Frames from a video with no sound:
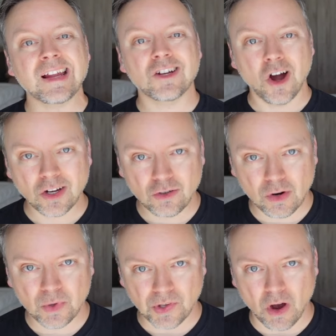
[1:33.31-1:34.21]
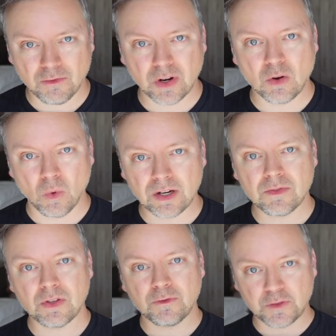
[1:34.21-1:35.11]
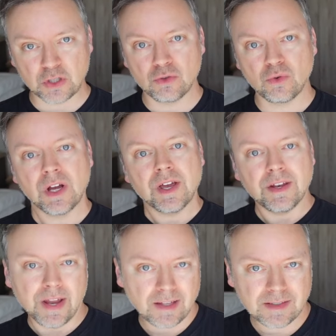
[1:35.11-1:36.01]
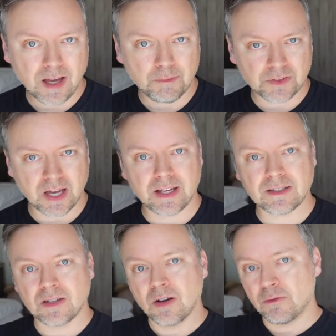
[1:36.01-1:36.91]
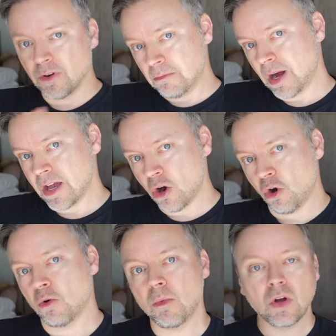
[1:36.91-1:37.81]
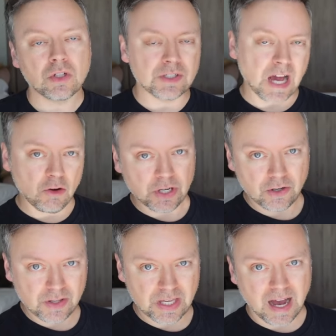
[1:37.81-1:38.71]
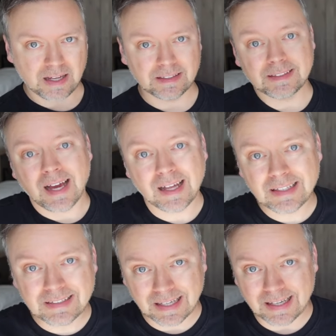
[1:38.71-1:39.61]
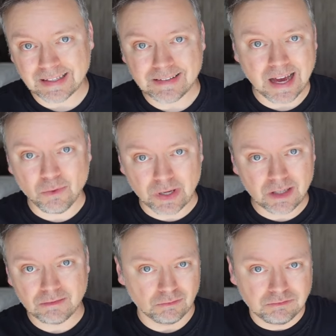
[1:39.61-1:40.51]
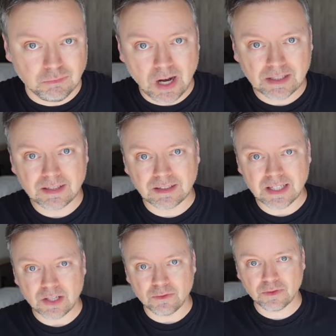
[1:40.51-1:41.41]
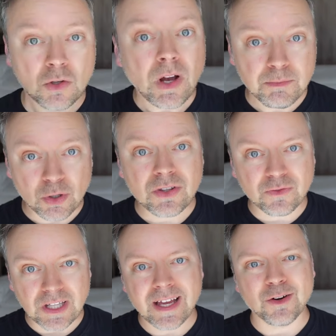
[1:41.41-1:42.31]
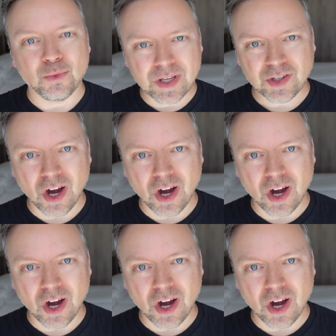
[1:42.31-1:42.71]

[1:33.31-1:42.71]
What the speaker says: and Condor was offering one of the few nonstop flights from my home down here to the island on the day that we wanted to leave. So I booked the flight with